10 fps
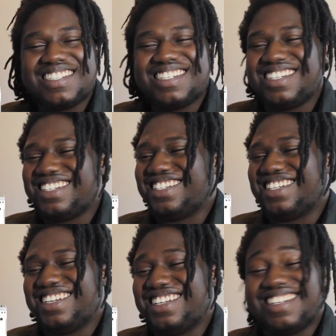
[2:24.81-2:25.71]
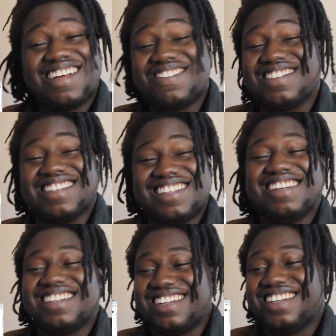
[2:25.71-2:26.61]
Sheesh. That was
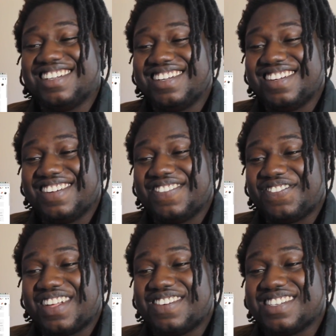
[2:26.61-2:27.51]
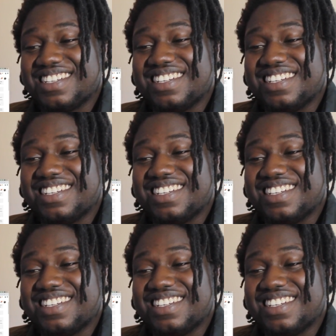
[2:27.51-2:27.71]
lit. That was